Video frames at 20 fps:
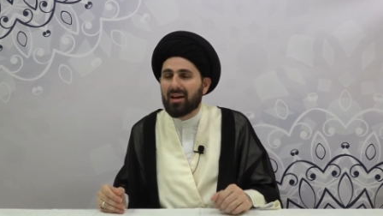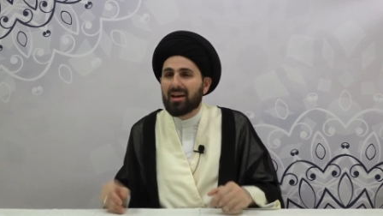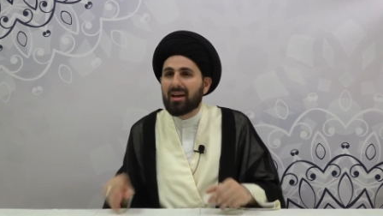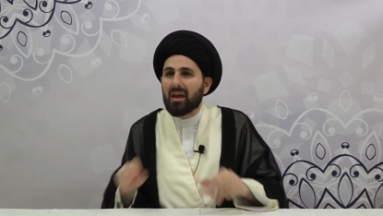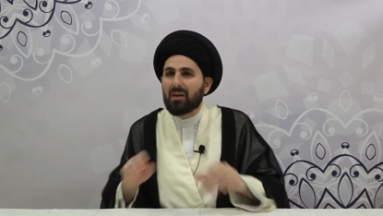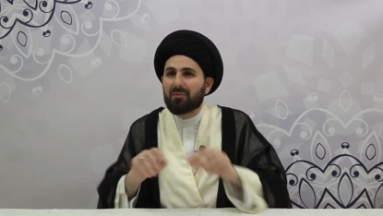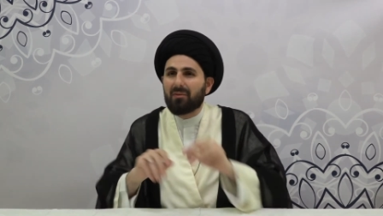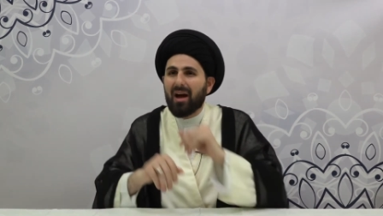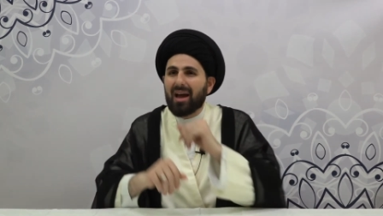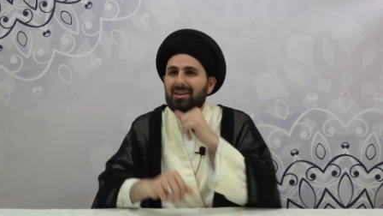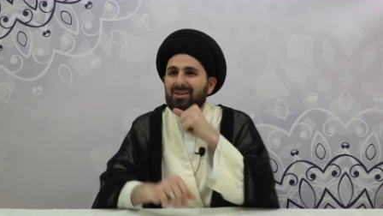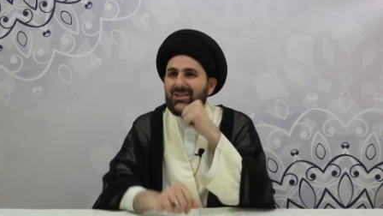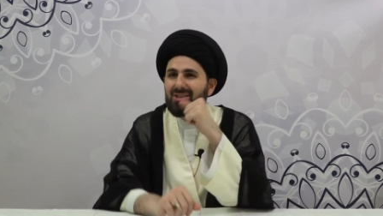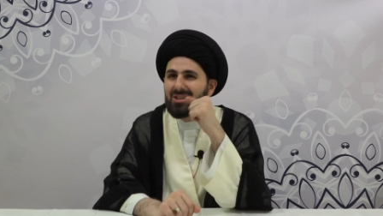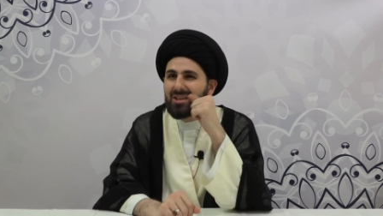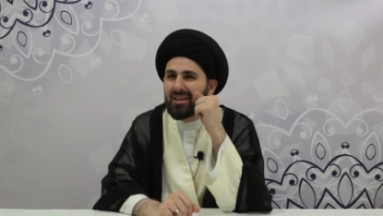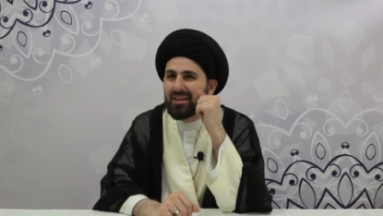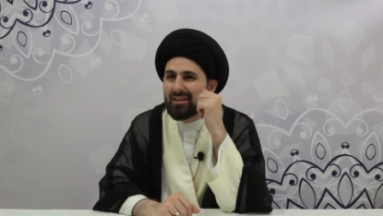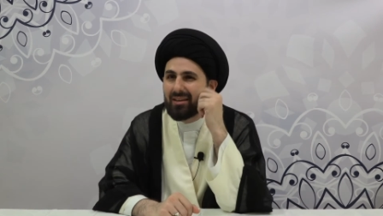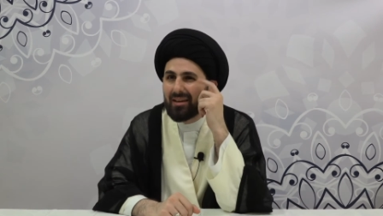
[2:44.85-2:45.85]
If I
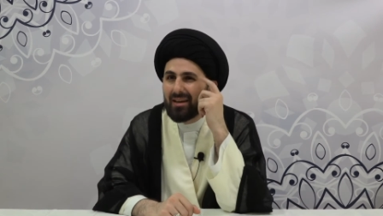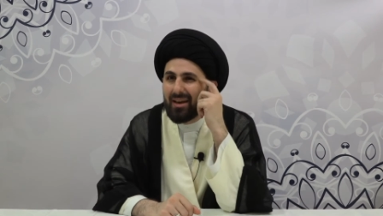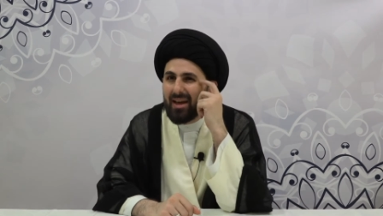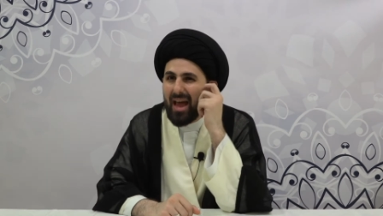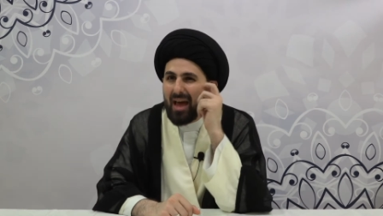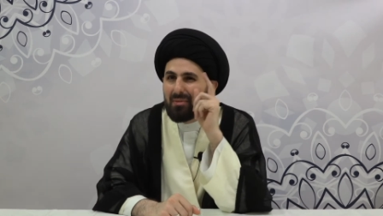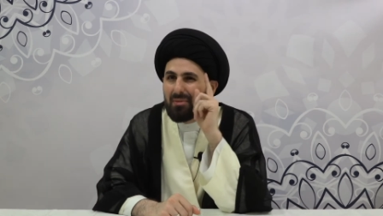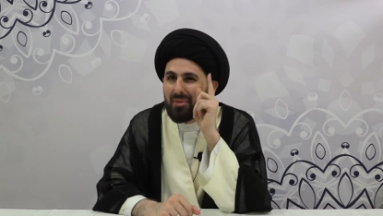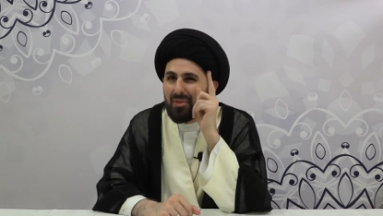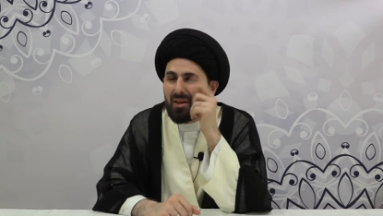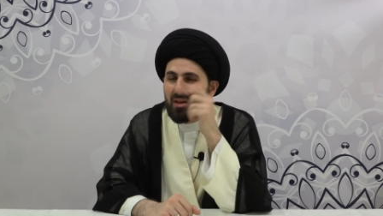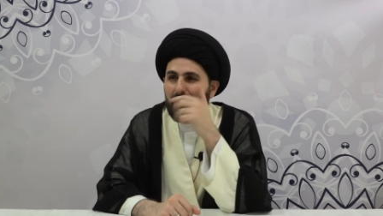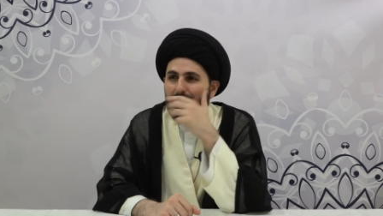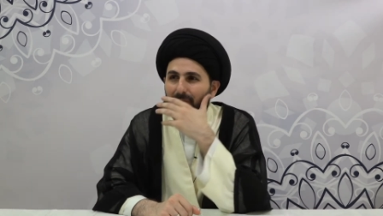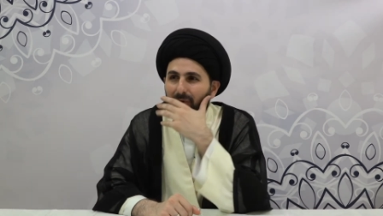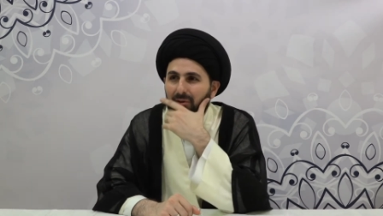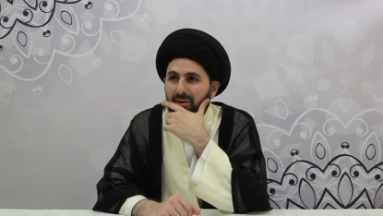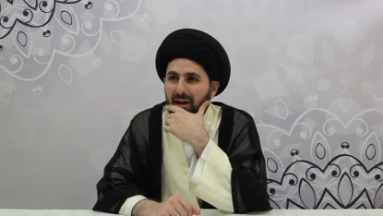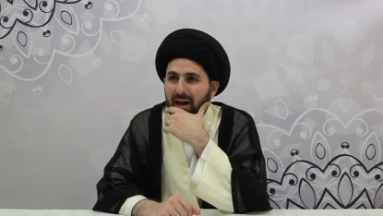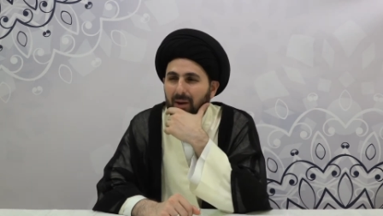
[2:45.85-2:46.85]
sit and think
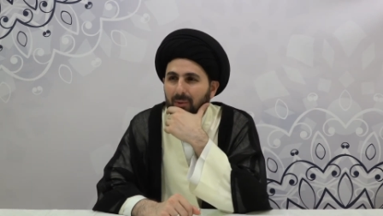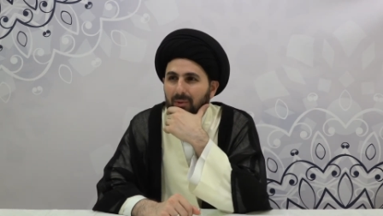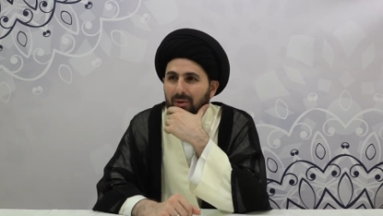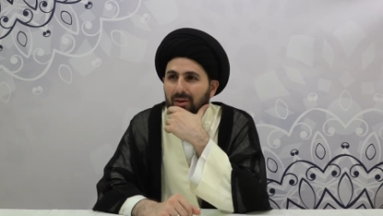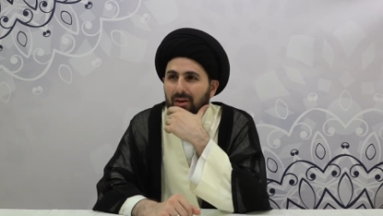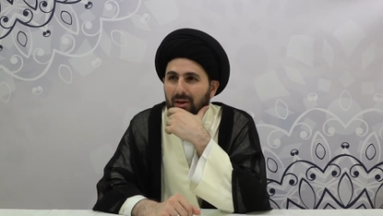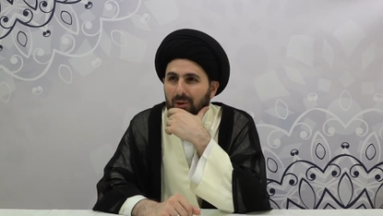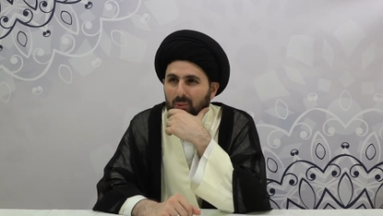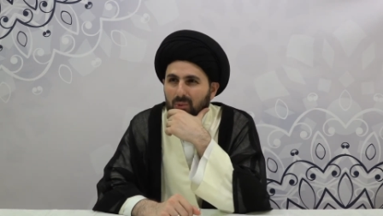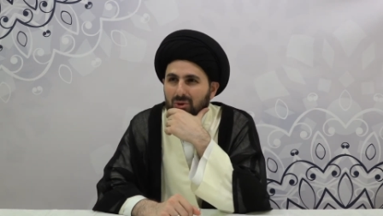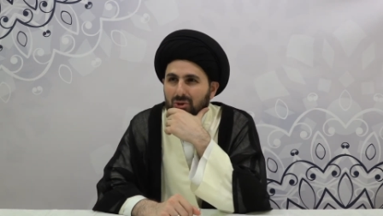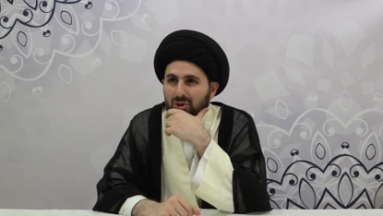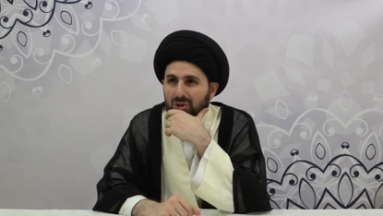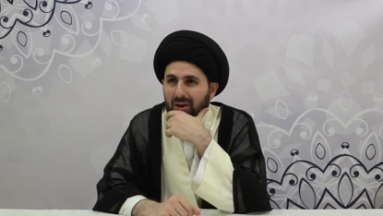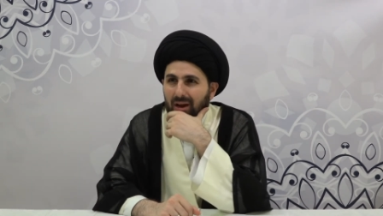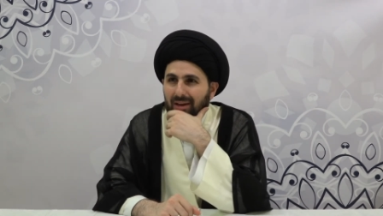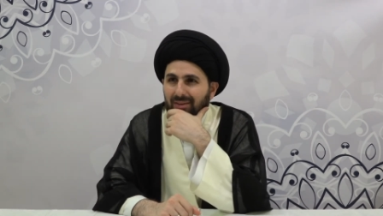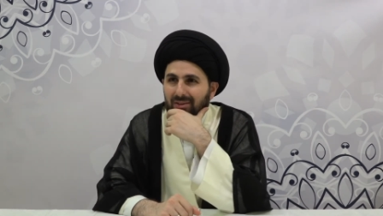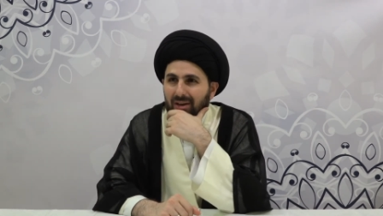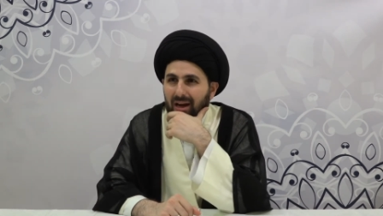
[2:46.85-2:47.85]
for an hour, what should
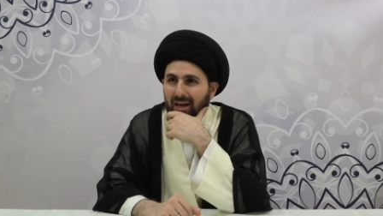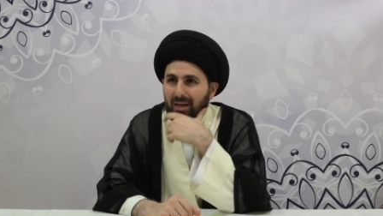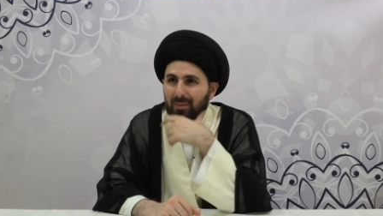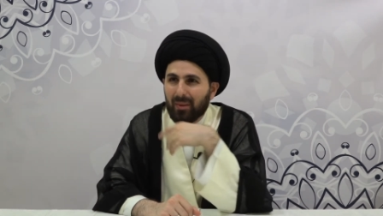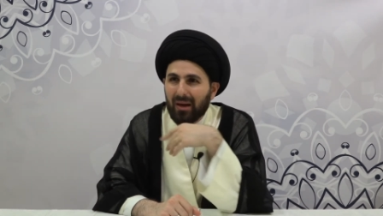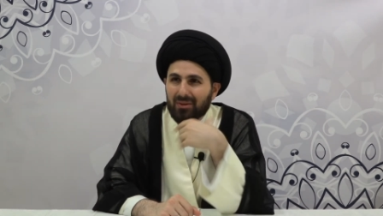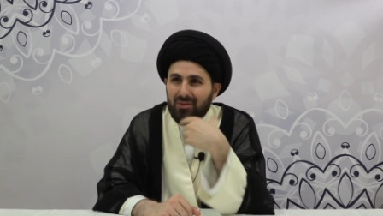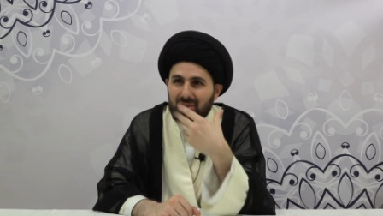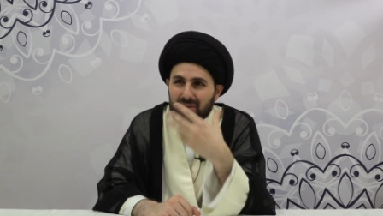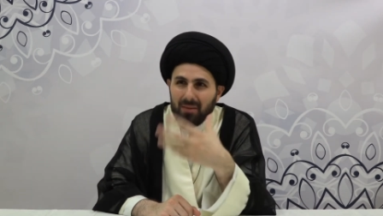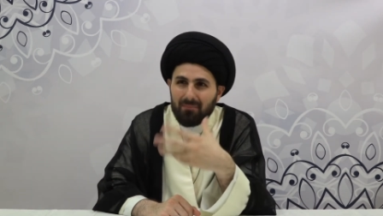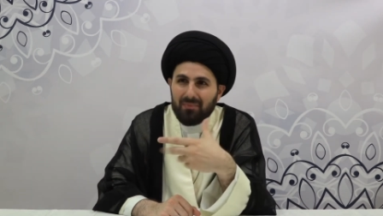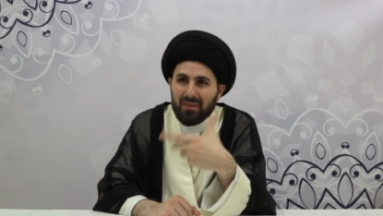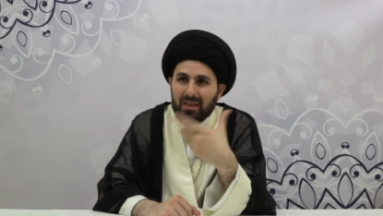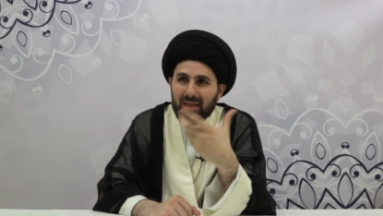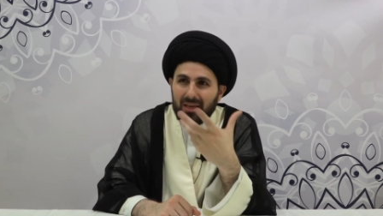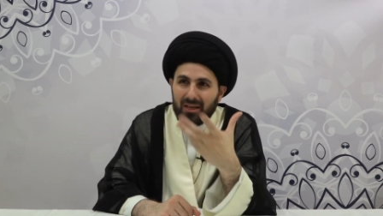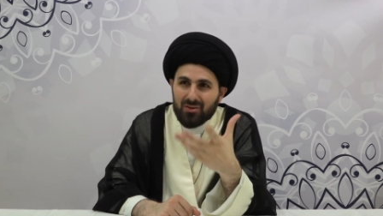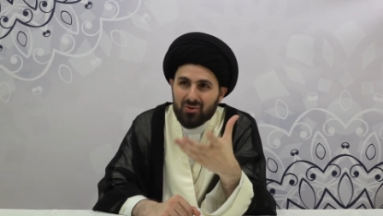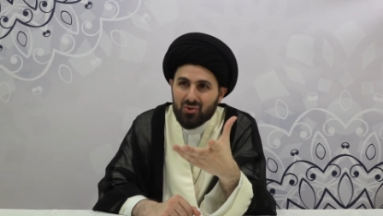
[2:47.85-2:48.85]
I talk about?
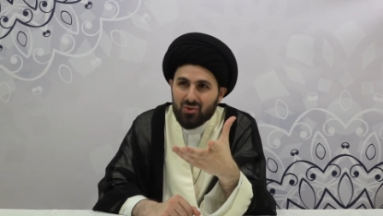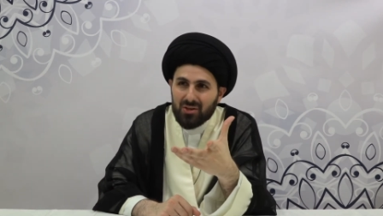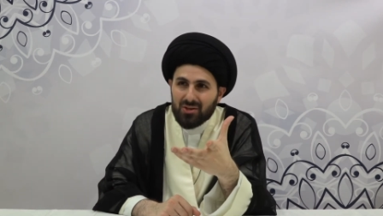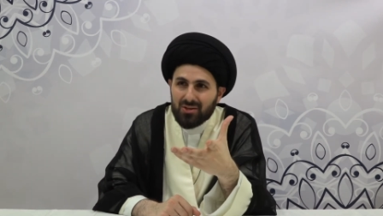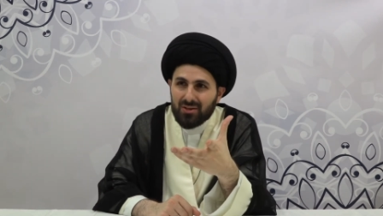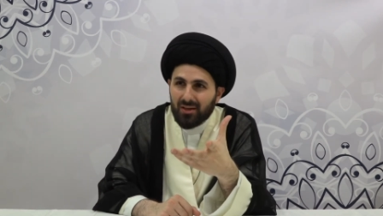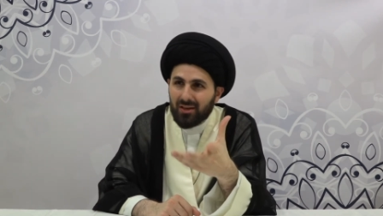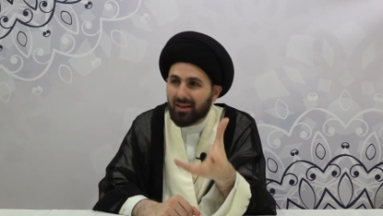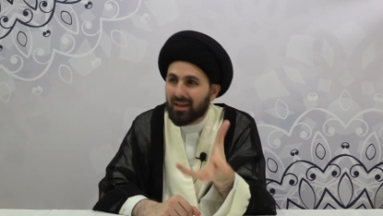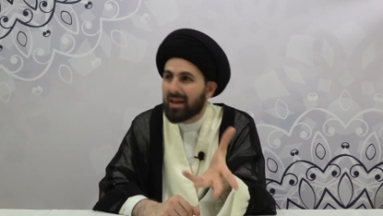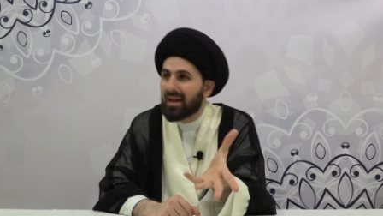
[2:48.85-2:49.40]
Something interesting